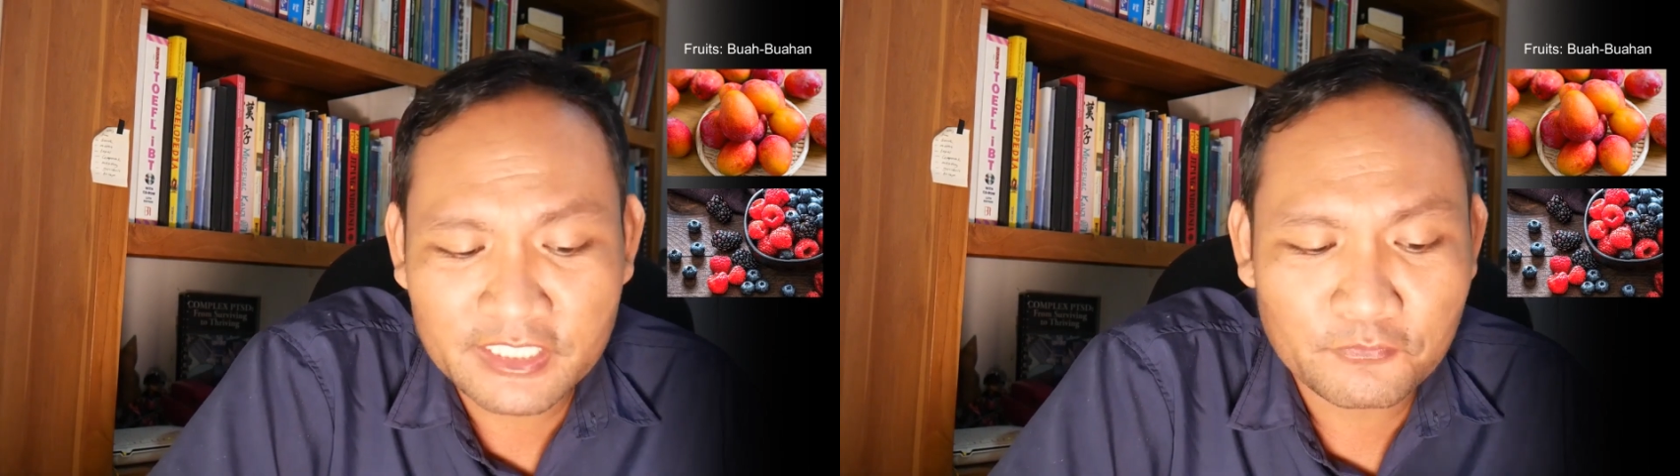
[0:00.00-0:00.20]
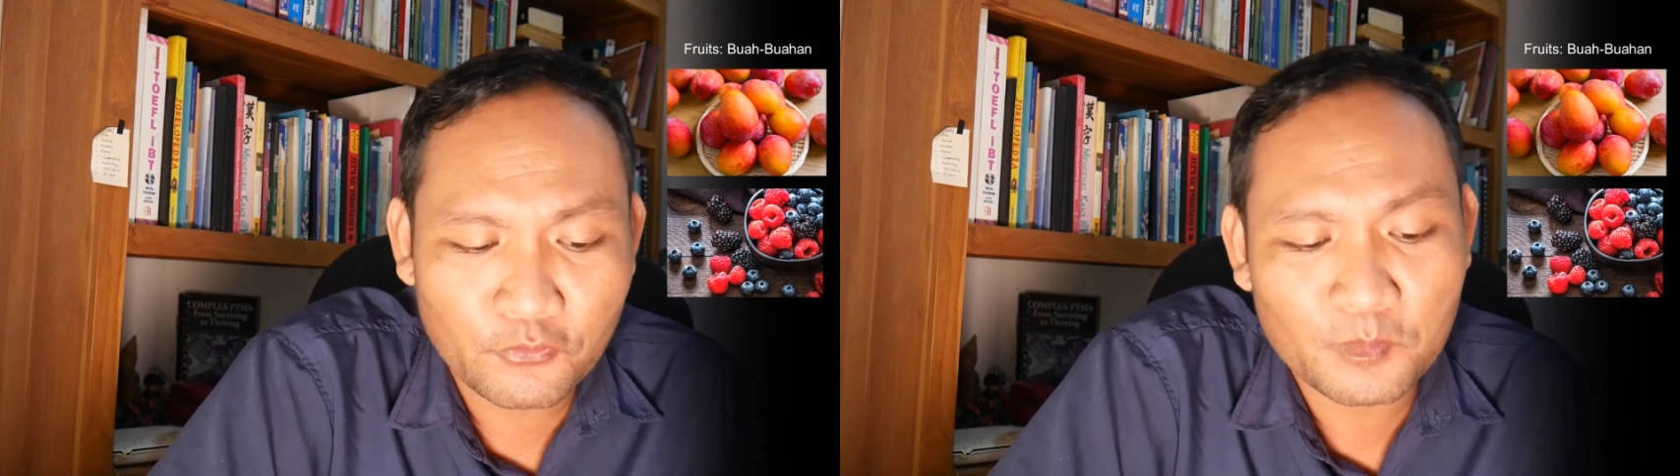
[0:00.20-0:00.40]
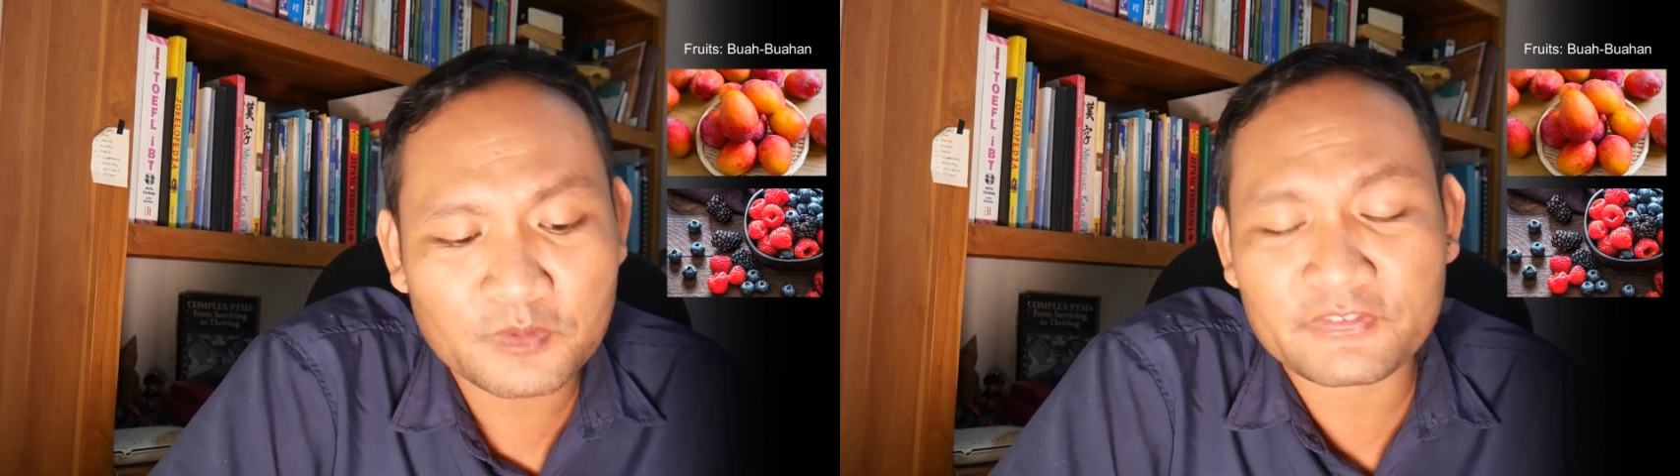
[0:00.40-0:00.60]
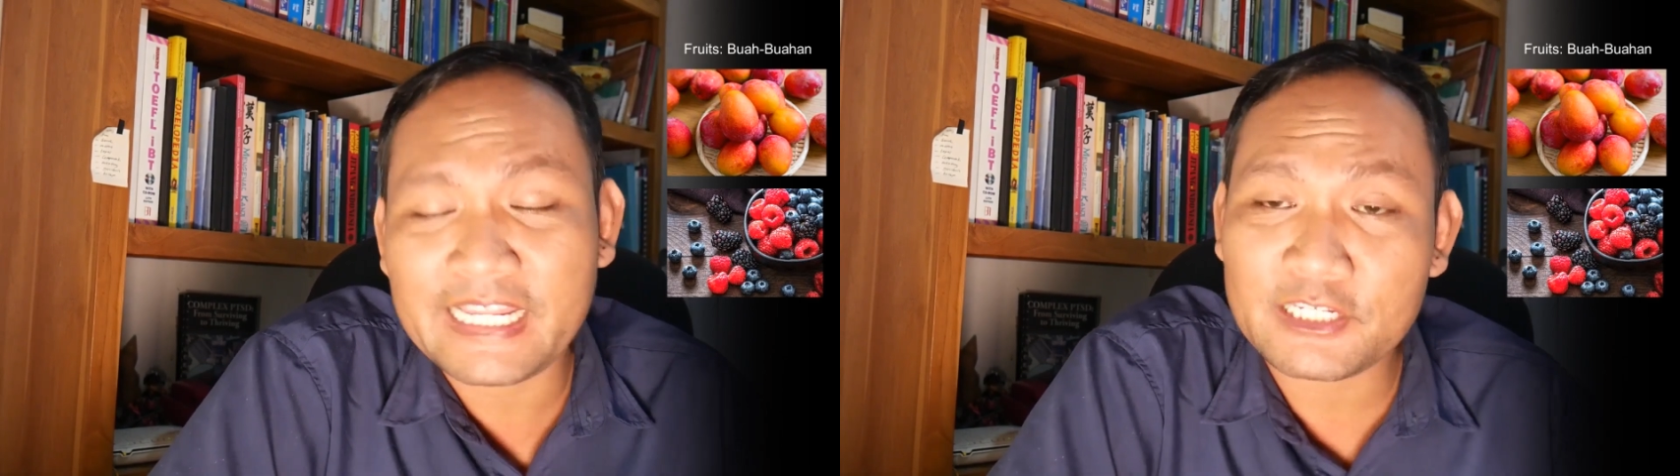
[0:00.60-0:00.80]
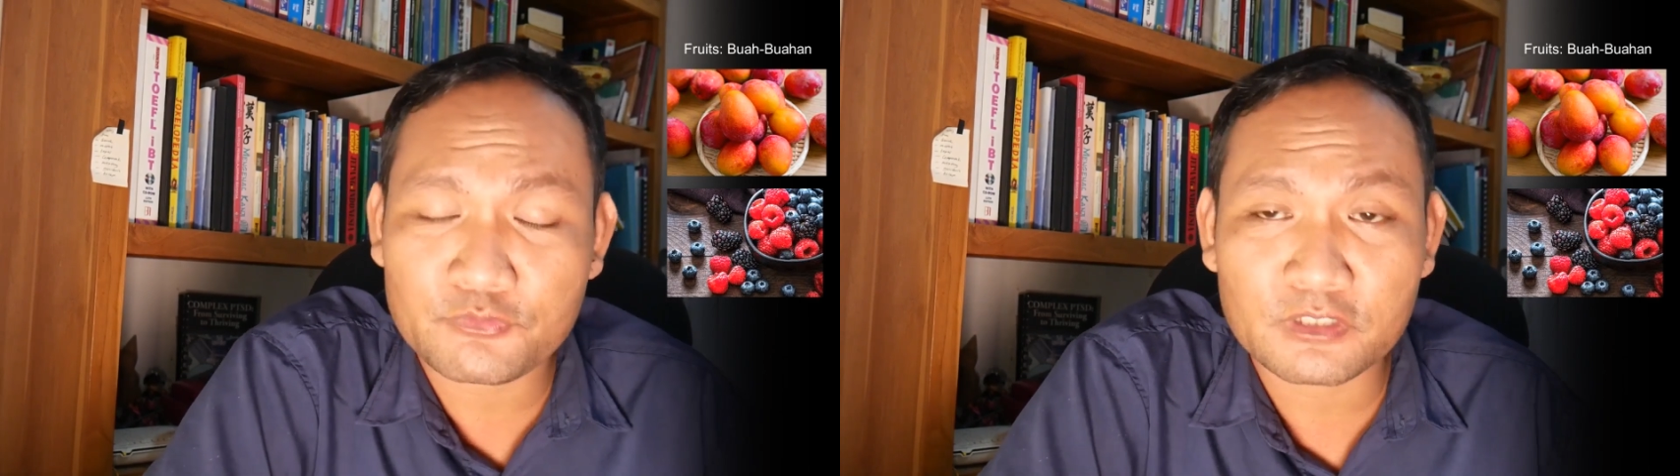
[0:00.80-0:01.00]
in the form of
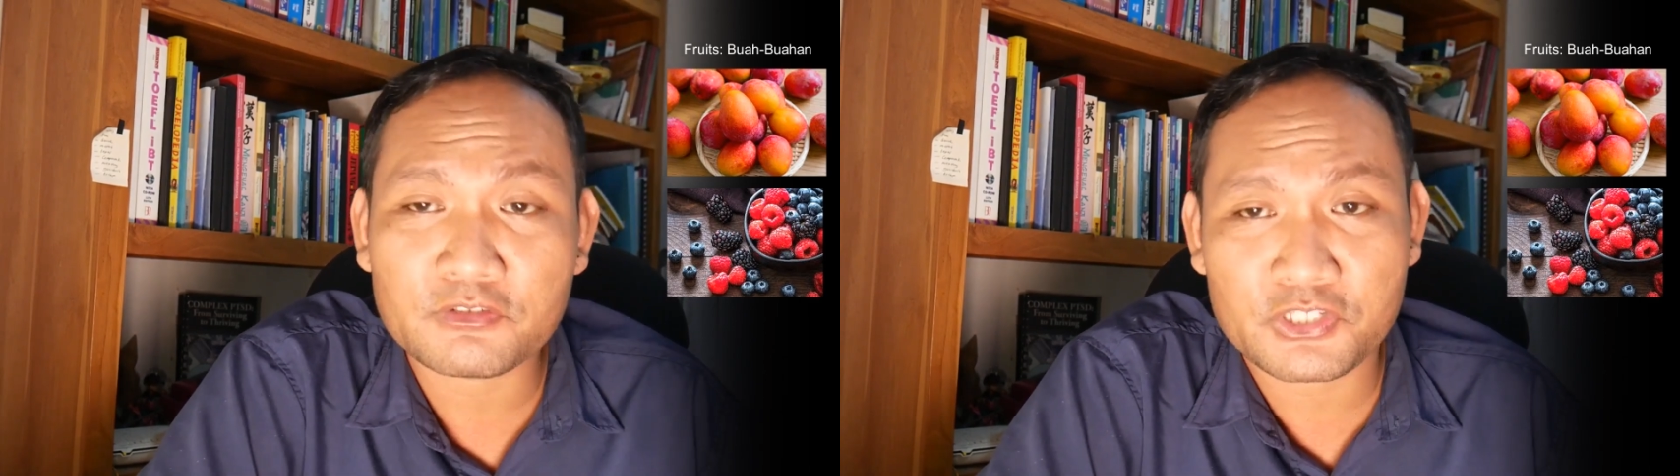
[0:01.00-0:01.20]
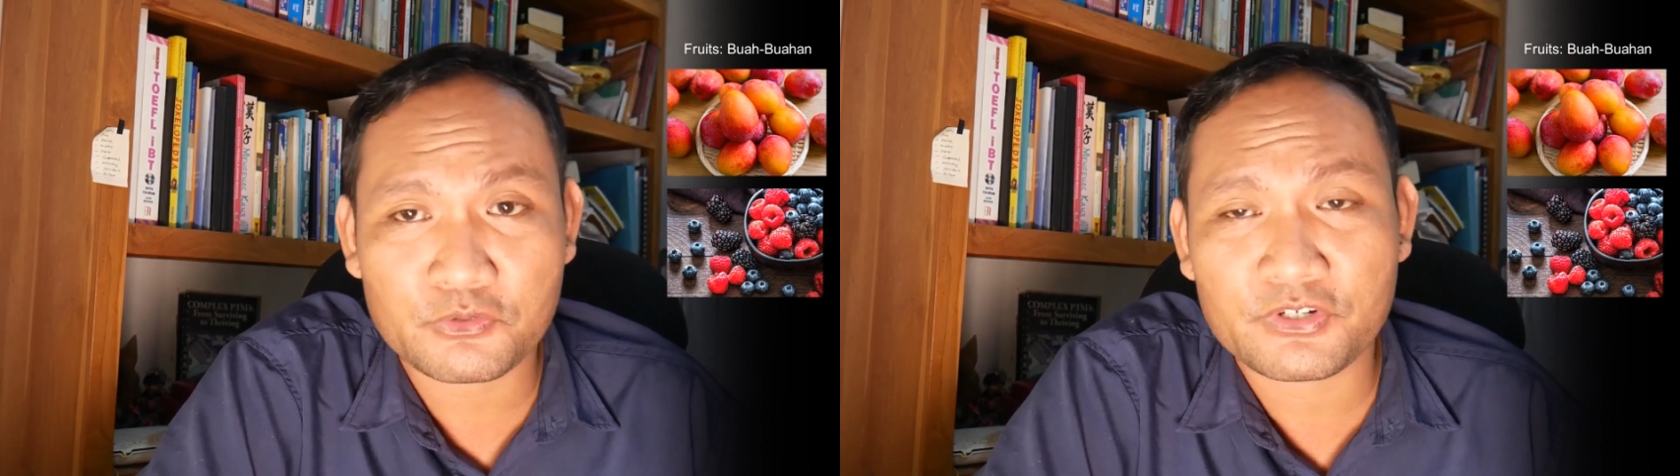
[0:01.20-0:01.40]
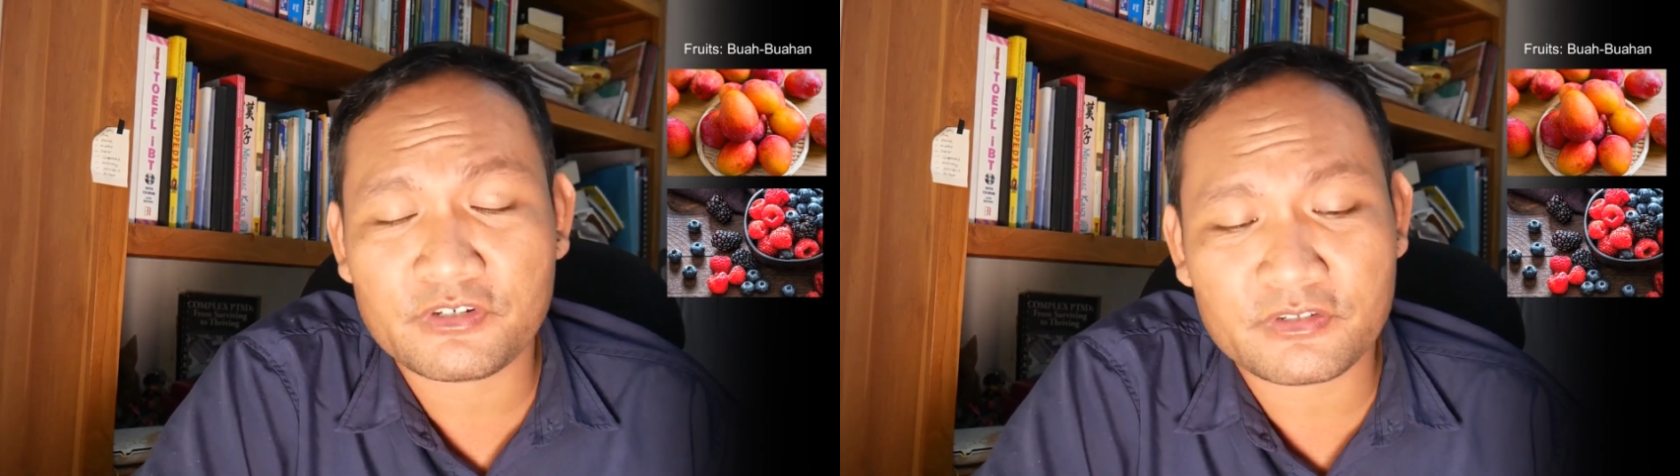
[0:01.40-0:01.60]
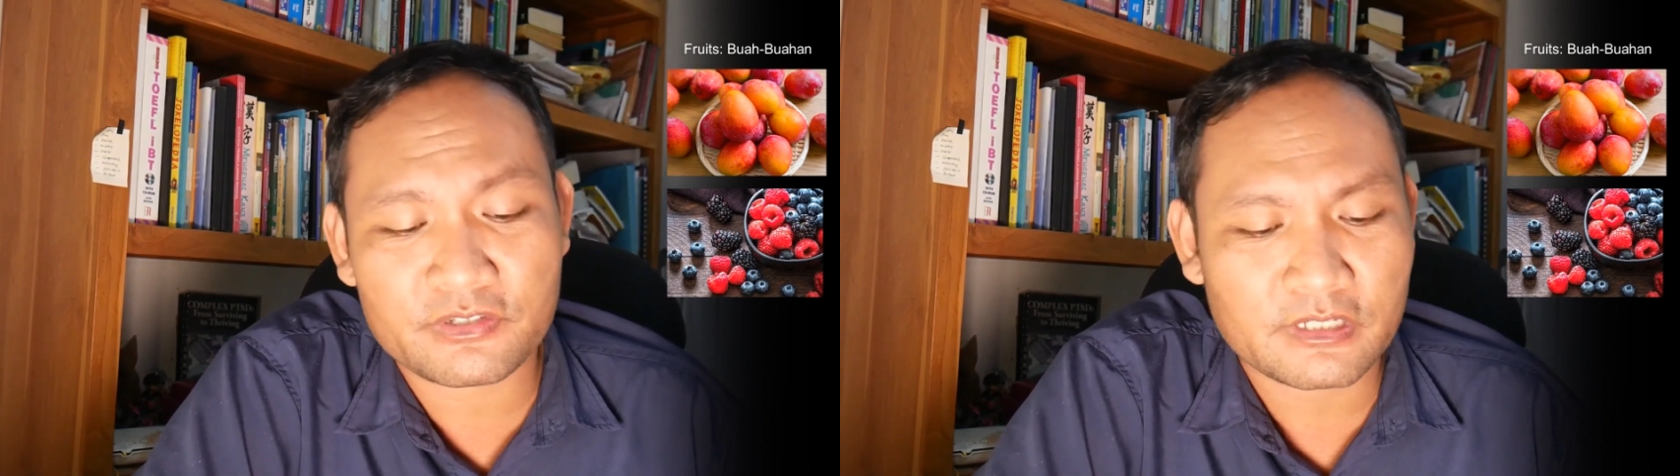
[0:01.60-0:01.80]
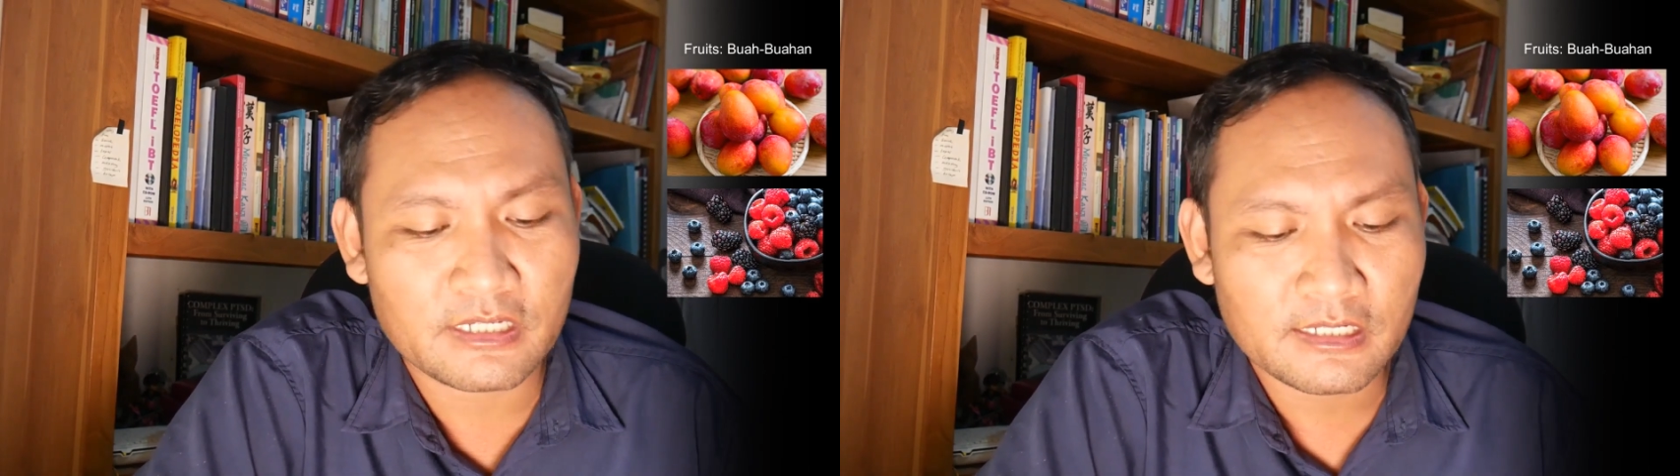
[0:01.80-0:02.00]
natural
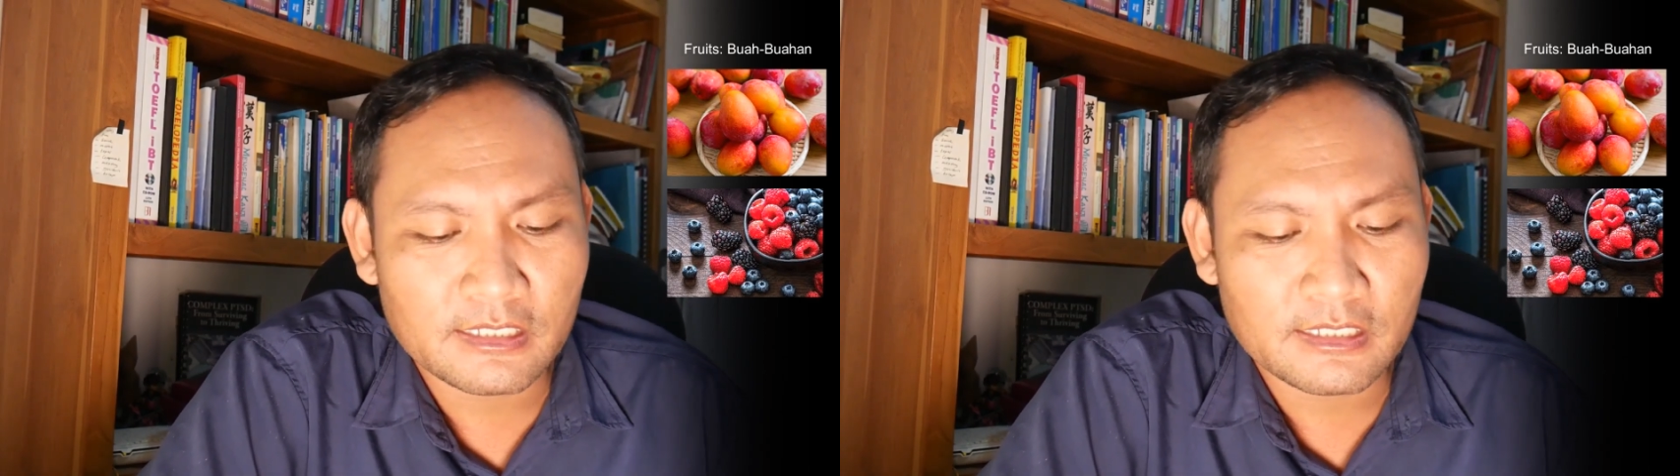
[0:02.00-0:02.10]
sugars.